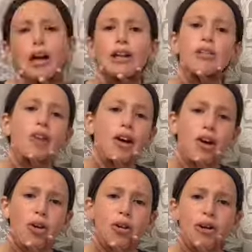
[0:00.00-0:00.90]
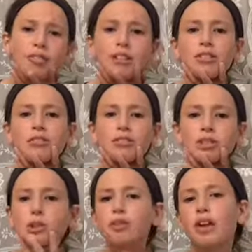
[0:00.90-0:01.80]
I don't know. I mean,
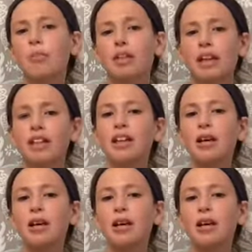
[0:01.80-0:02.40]
sort of complicated.